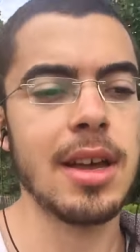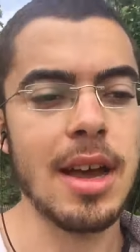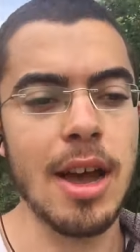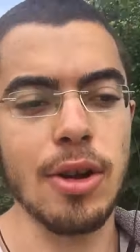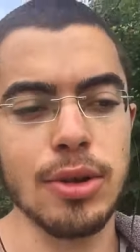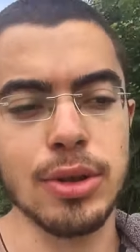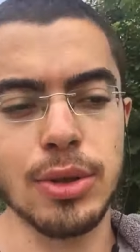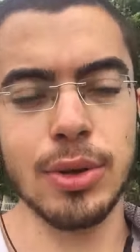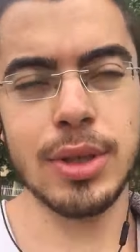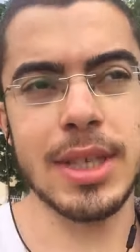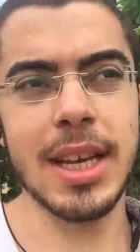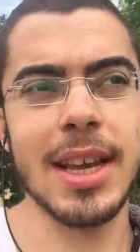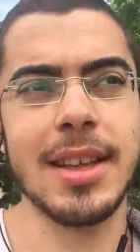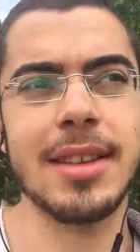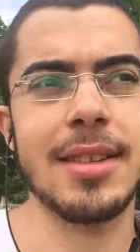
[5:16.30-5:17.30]
I also
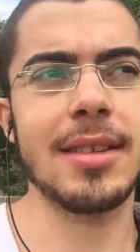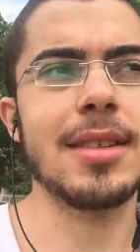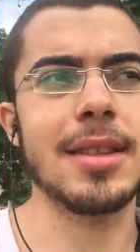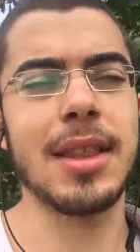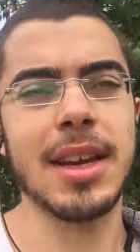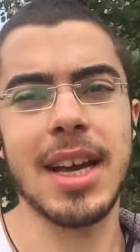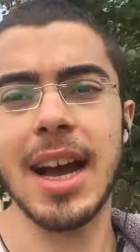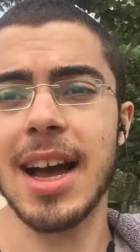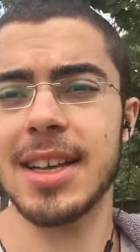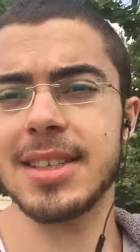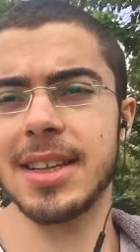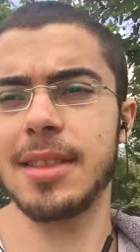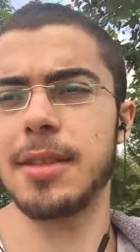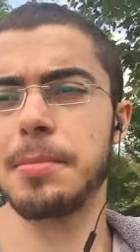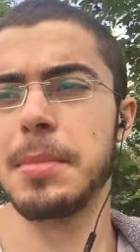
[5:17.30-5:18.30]
set the
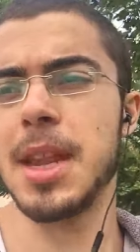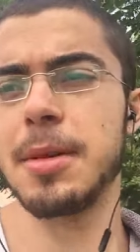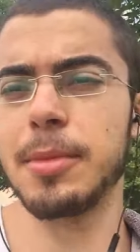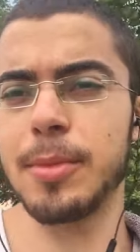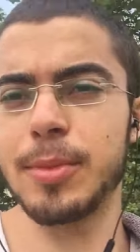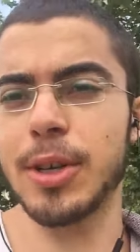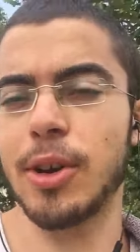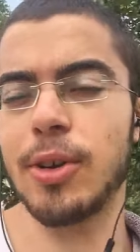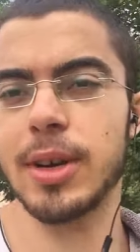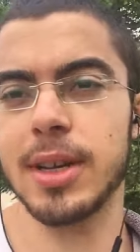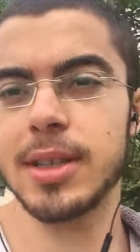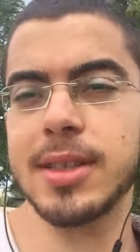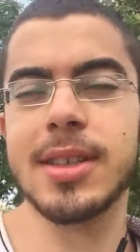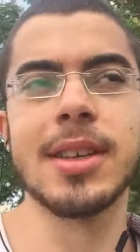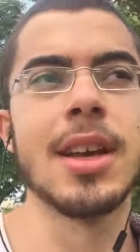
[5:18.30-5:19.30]
Kaizen, the minimum
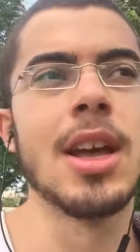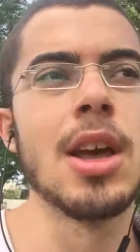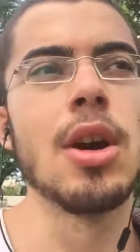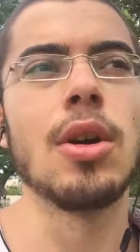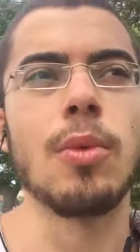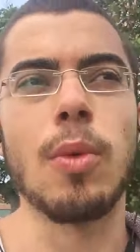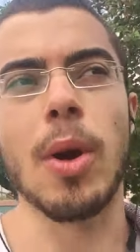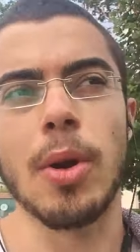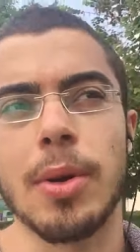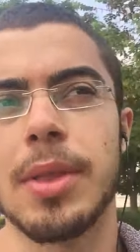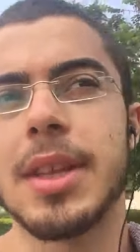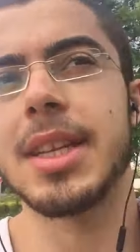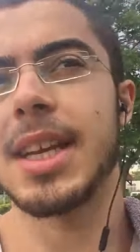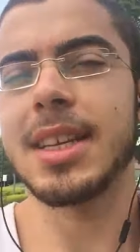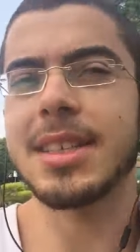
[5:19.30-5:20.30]
targets, where on
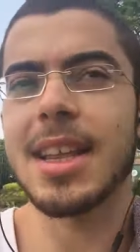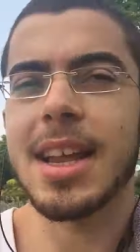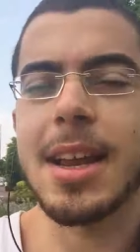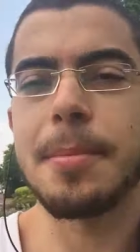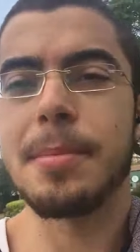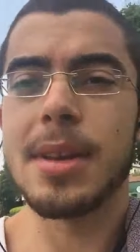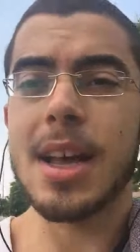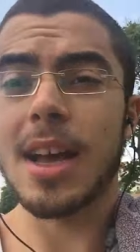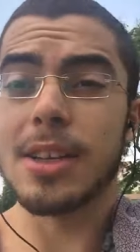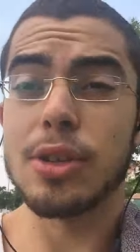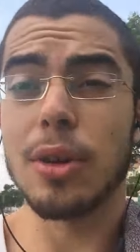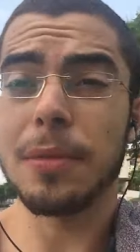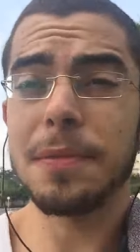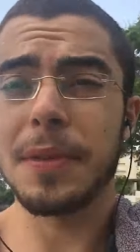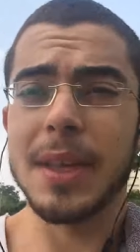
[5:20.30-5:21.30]
the days that I
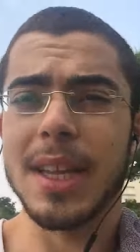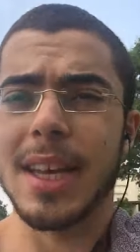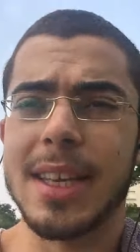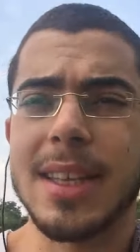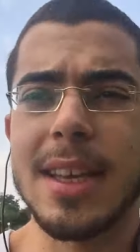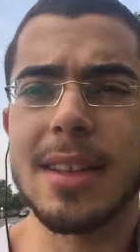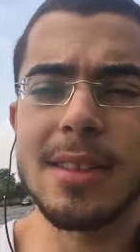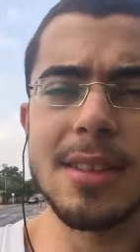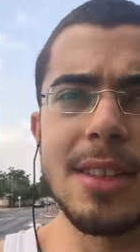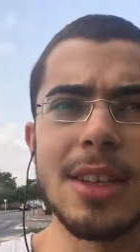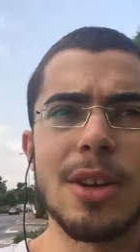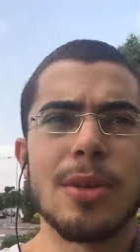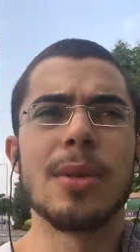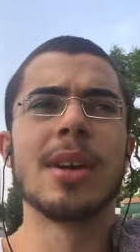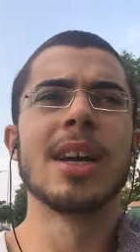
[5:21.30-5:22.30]
don't feel like it, you
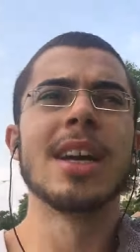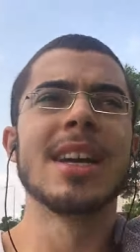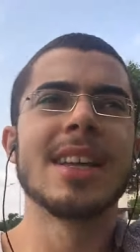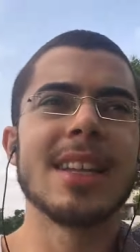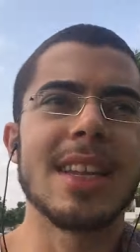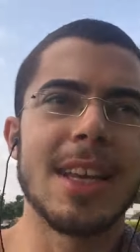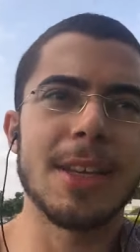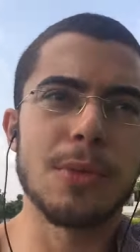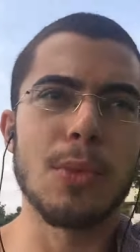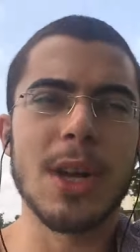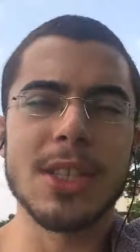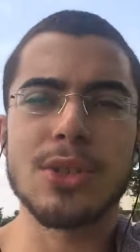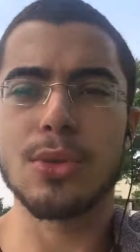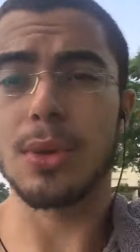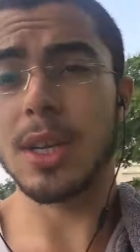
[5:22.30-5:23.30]
know, like
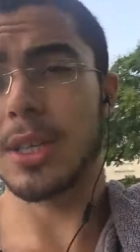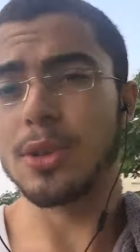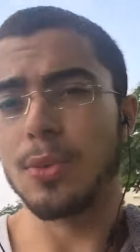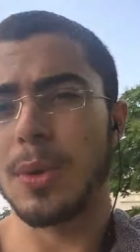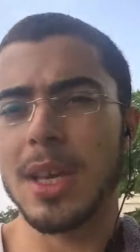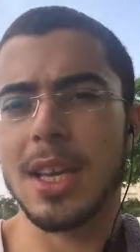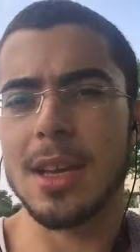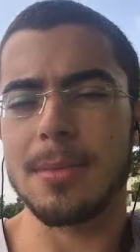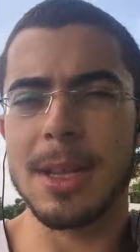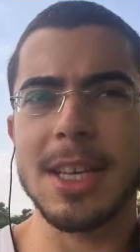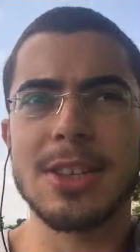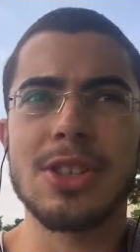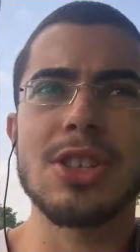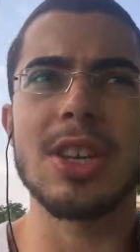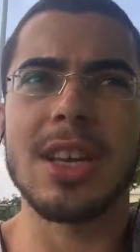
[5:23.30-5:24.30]
once, twice a week, I'm like,
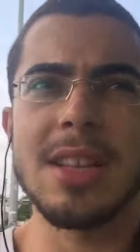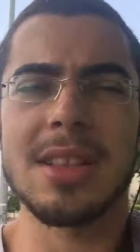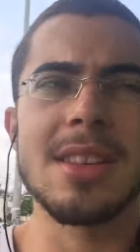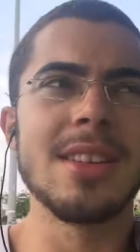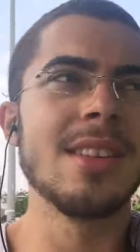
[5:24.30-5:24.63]
shit,